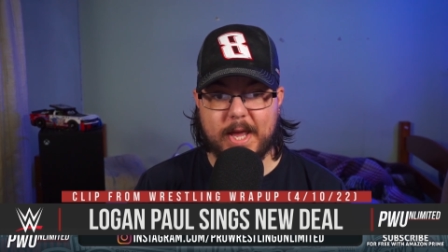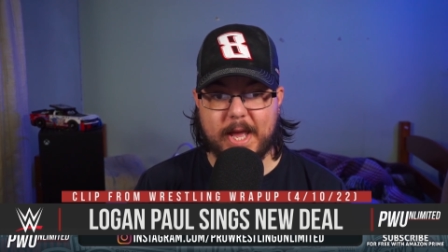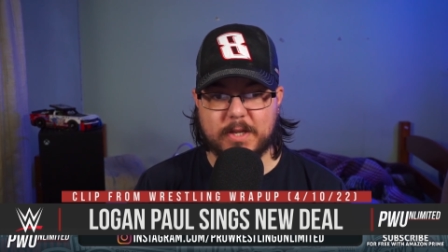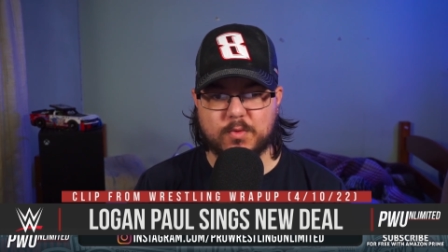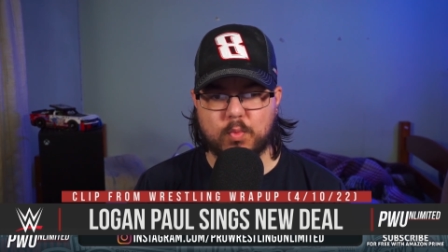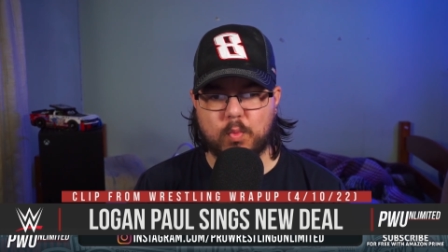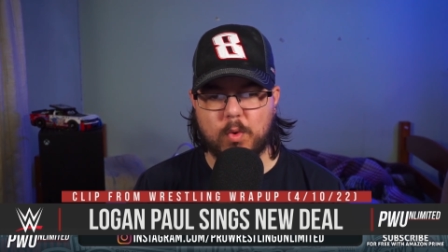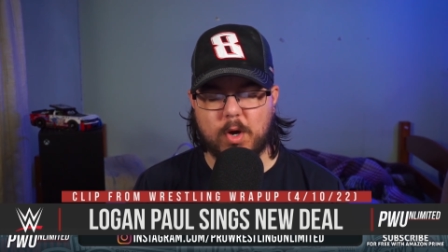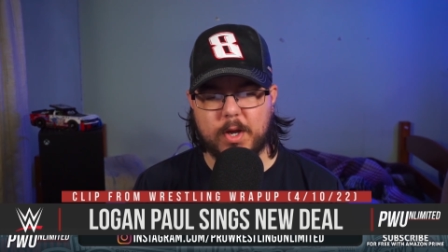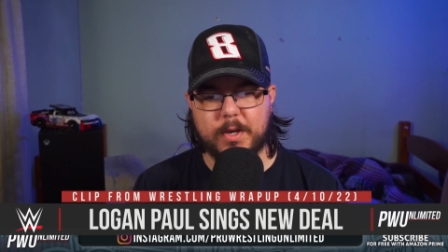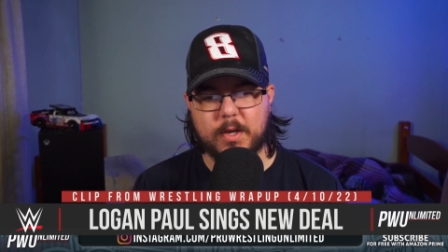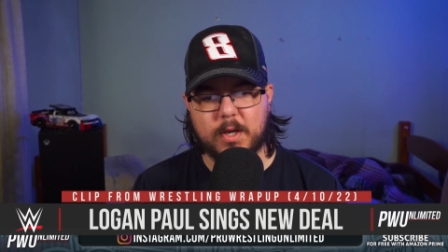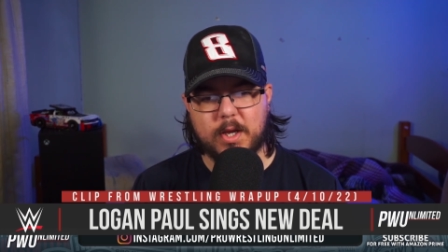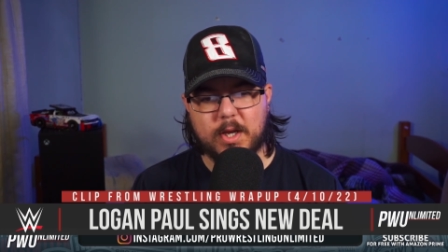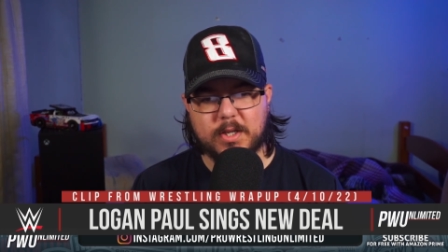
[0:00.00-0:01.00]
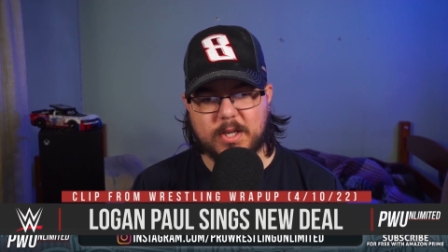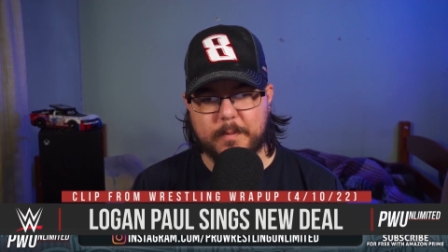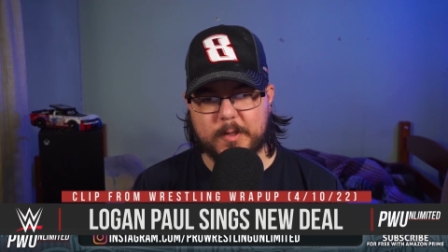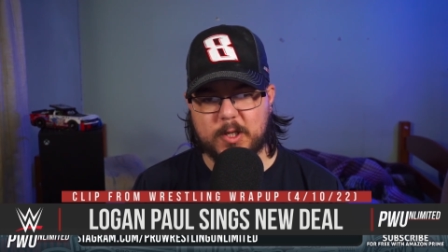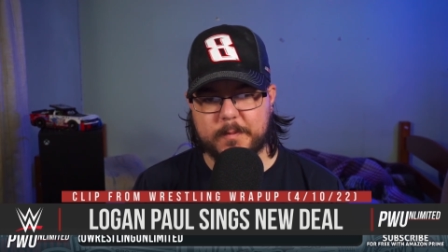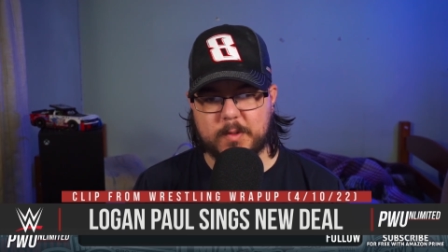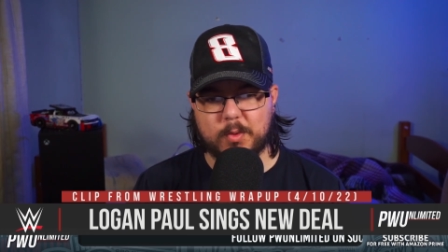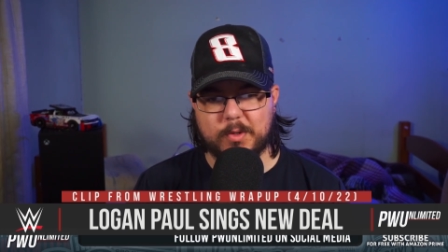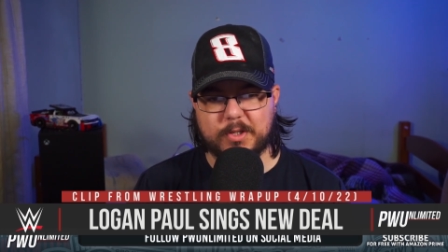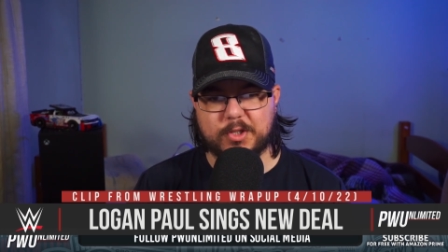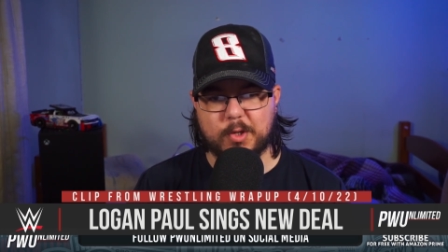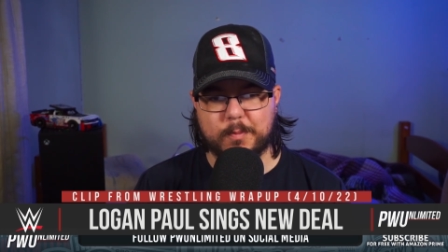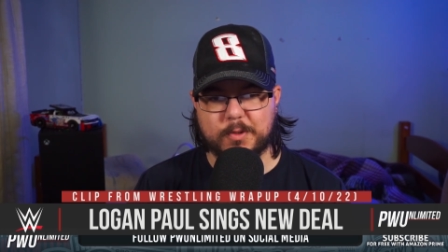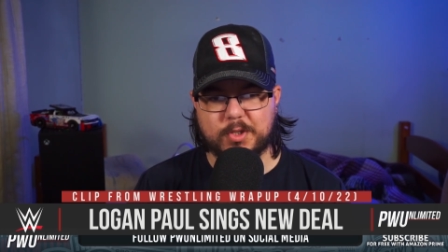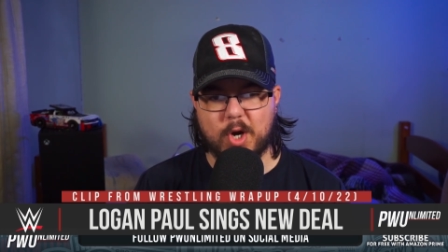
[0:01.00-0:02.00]
as one WWE
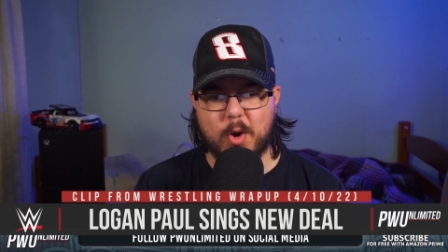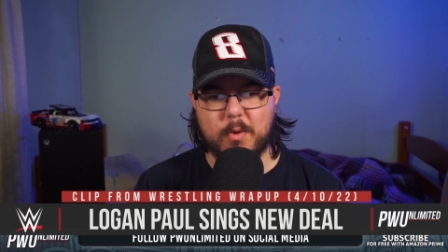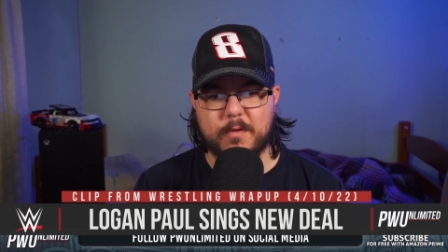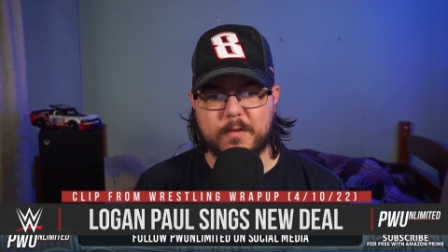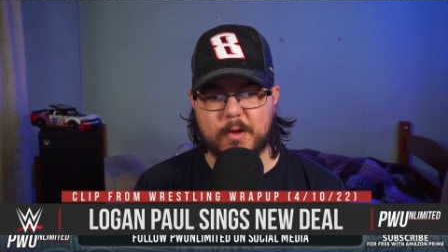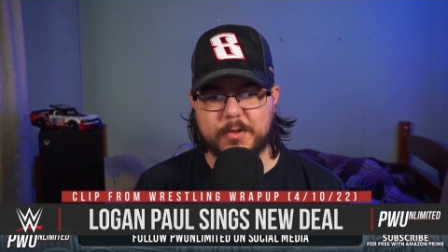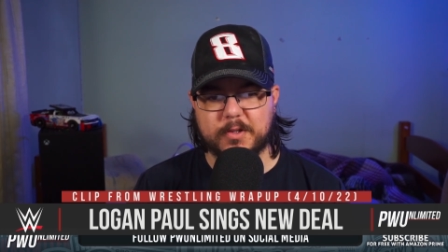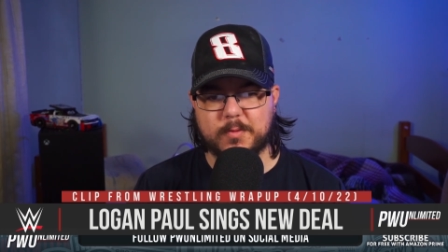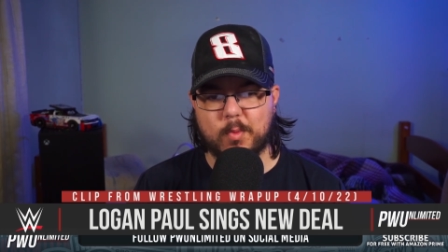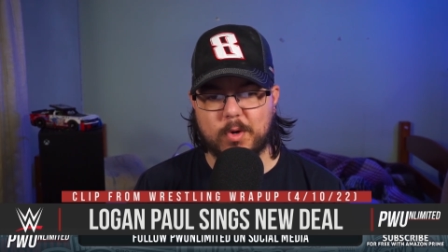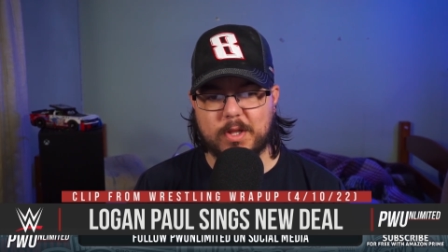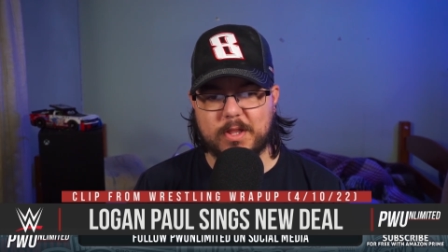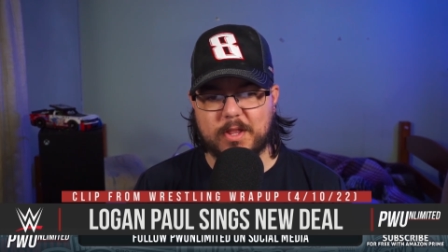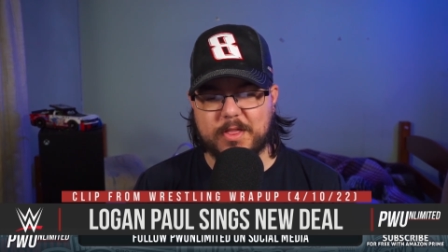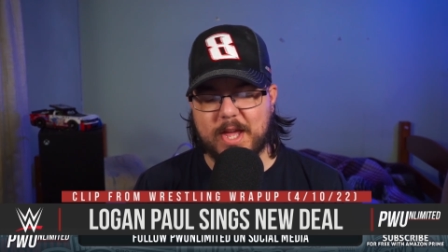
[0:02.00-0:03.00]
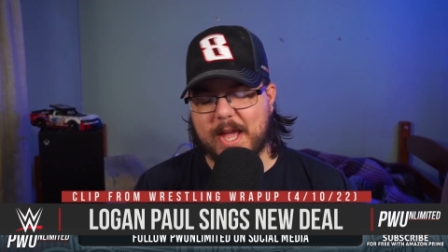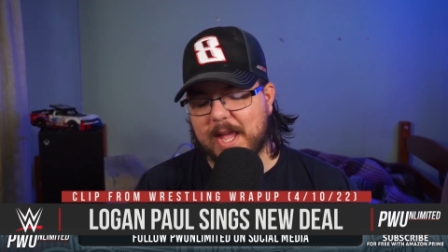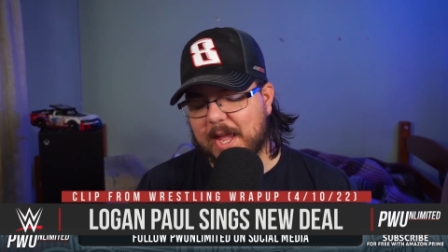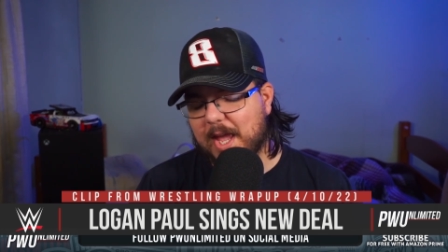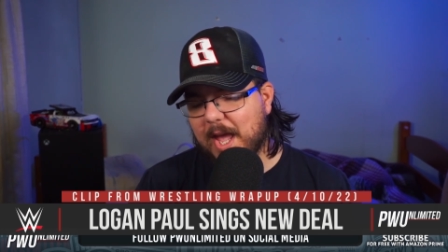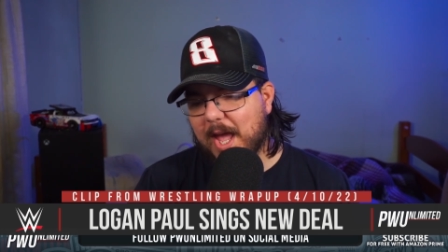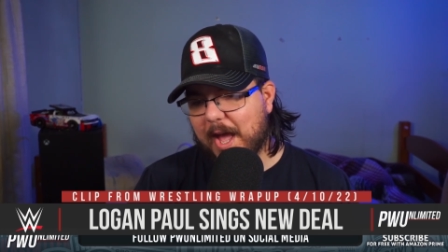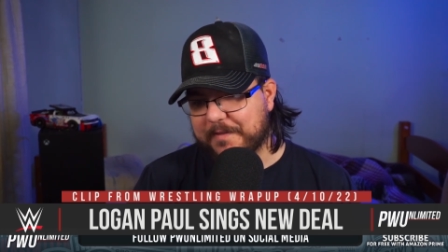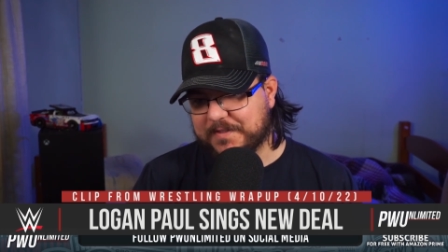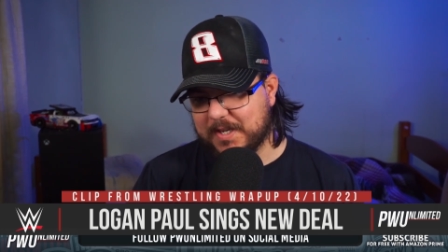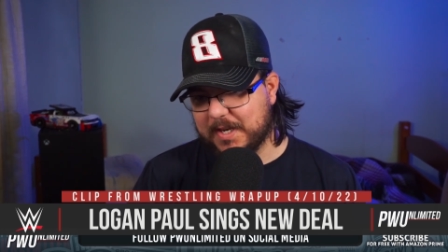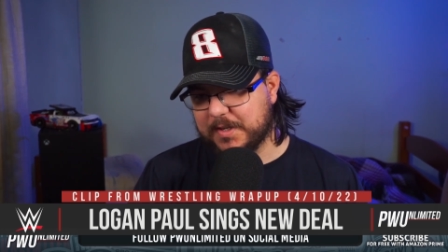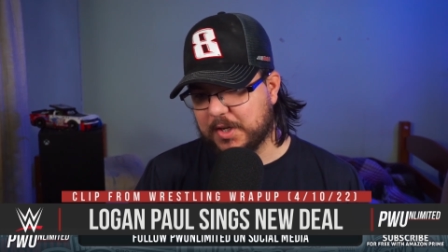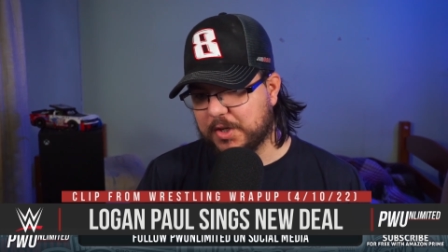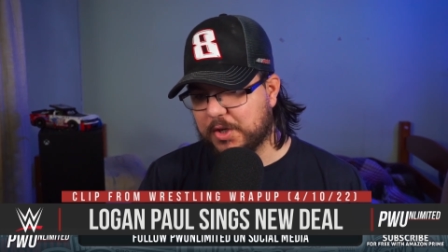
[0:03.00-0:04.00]
superstar revealed this morning that they have
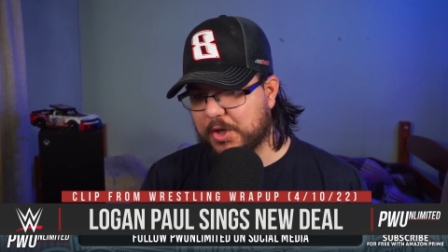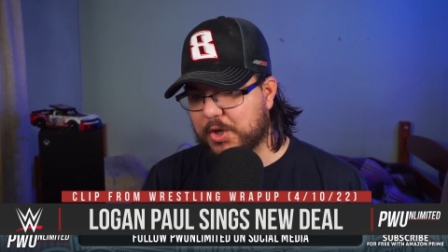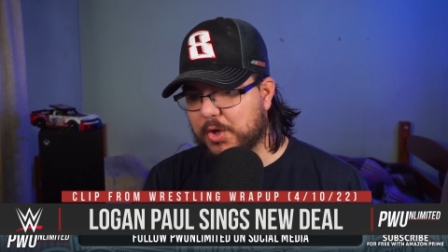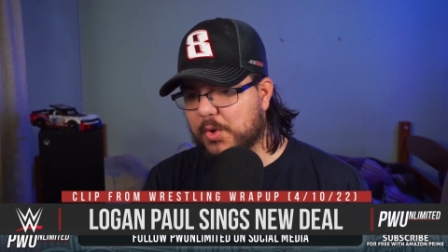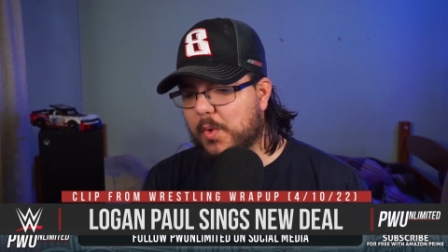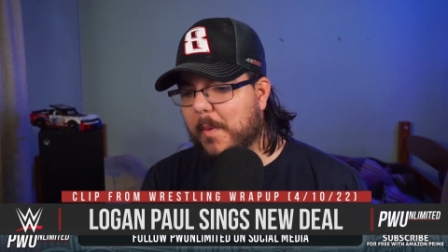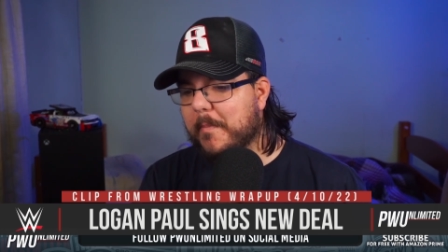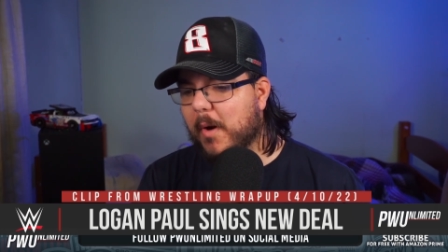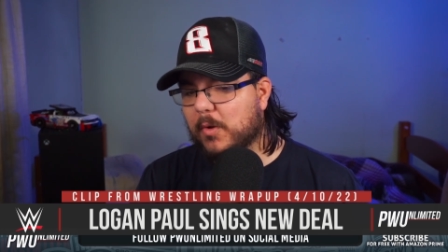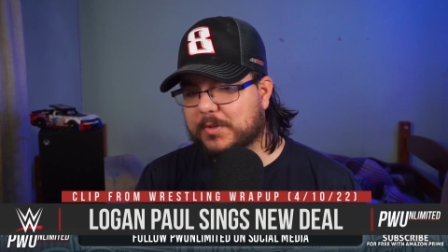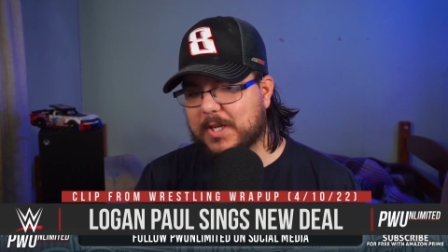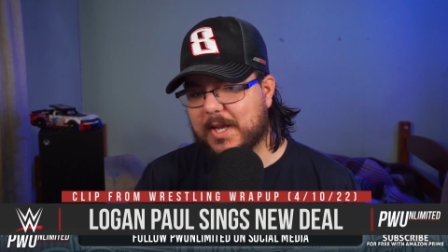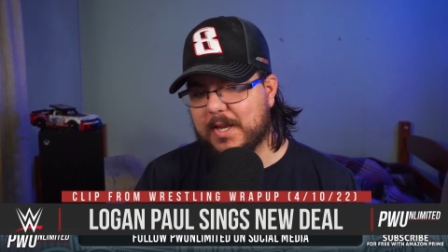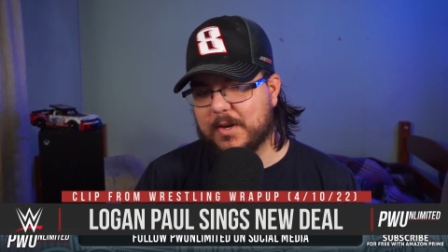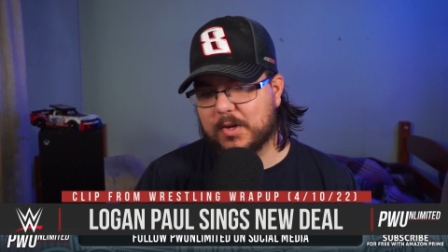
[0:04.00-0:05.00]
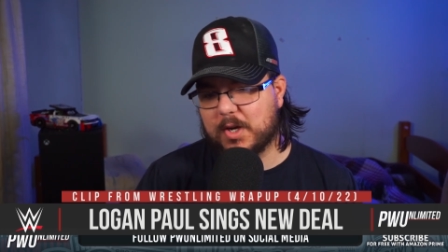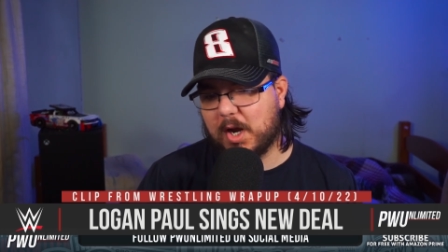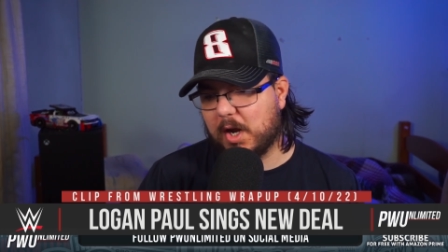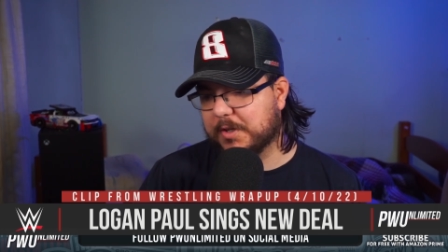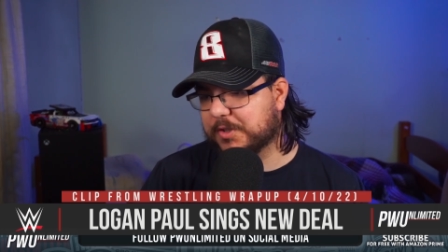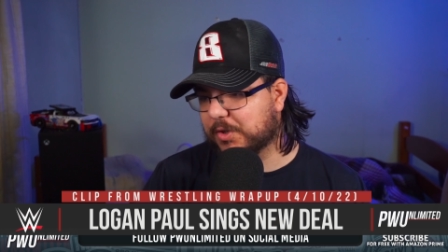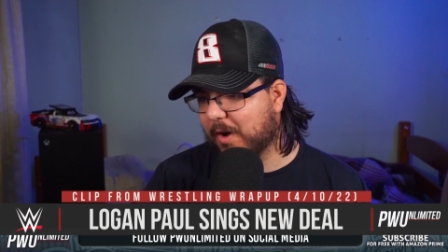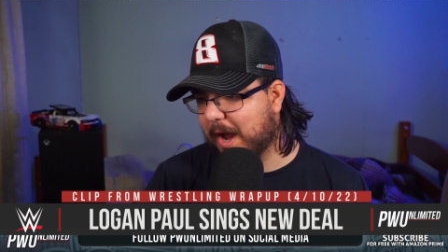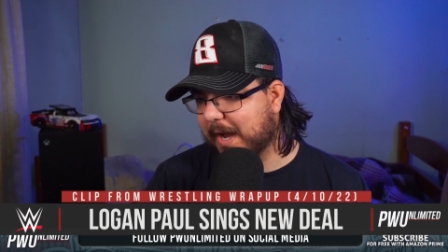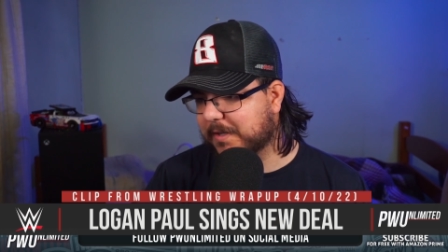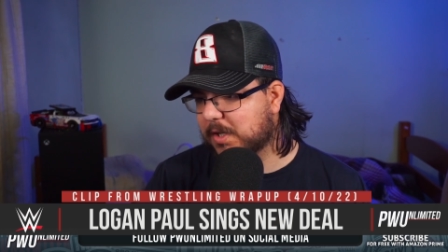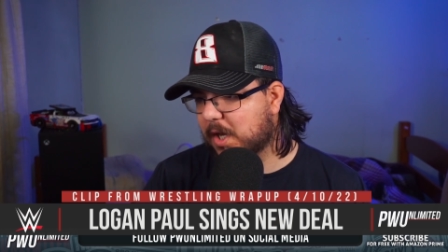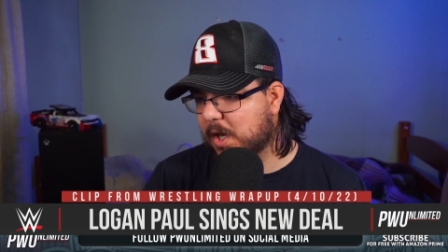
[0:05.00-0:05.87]
signed a new multi year contract